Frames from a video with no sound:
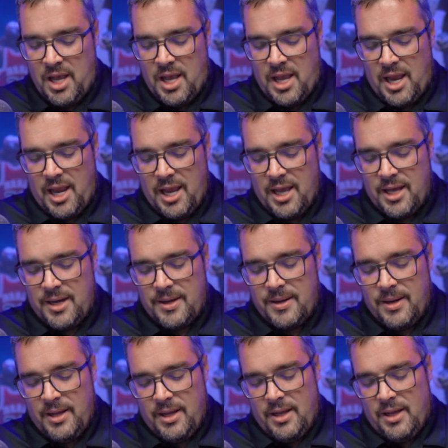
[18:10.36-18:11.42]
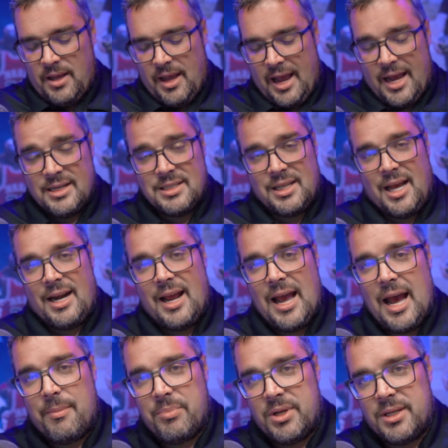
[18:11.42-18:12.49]
And as that
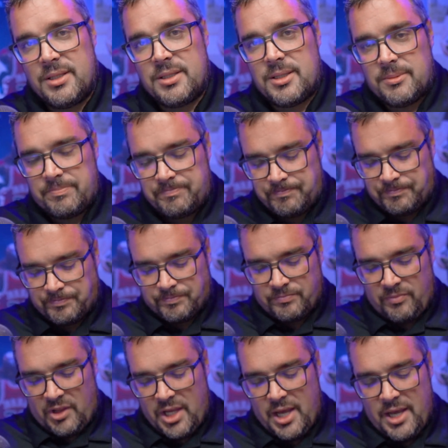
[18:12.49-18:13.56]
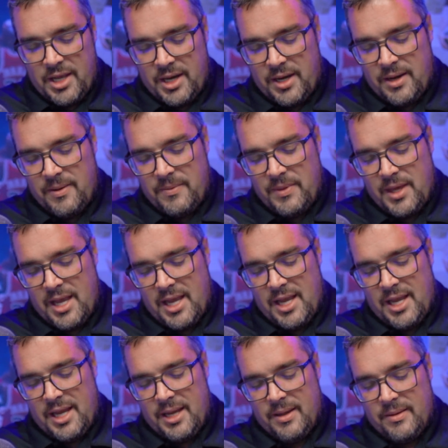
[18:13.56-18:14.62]
happens, then
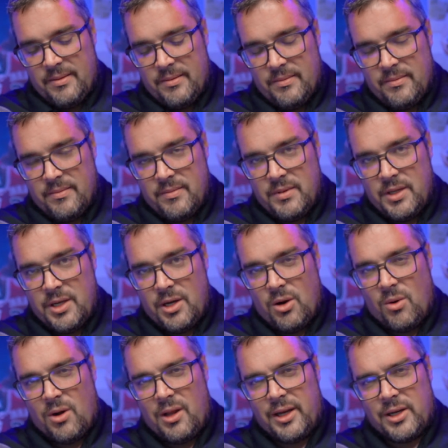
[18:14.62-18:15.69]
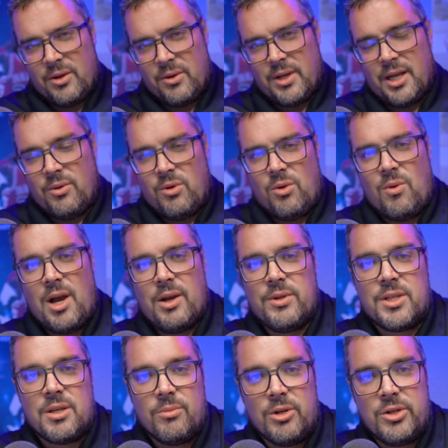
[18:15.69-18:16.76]
they, you know, are like, okay, well, why
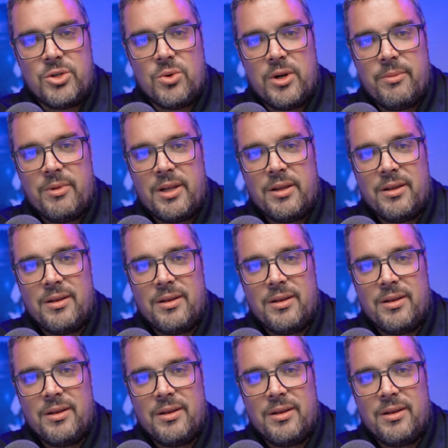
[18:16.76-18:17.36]
would someone join me,